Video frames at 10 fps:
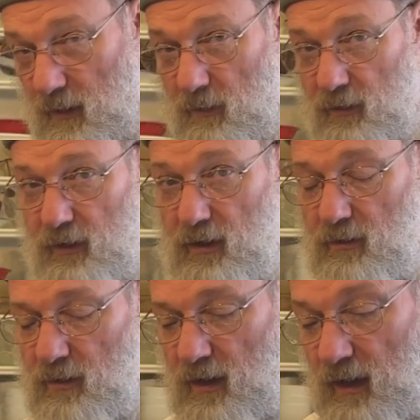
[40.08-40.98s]
I'm going to
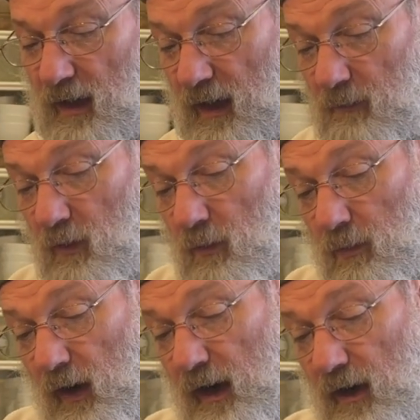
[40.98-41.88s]
do, I'm going to
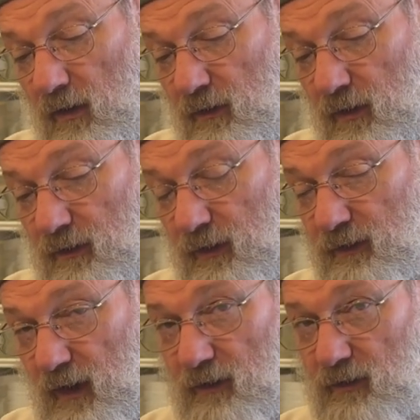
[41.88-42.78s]
brown the
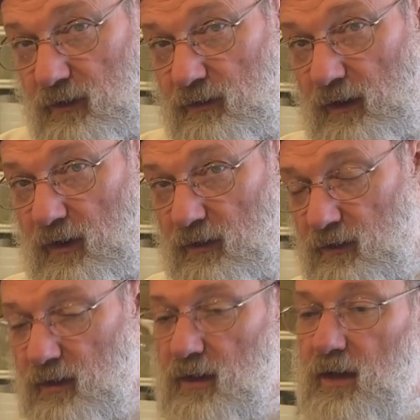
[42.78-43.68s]
sausage first.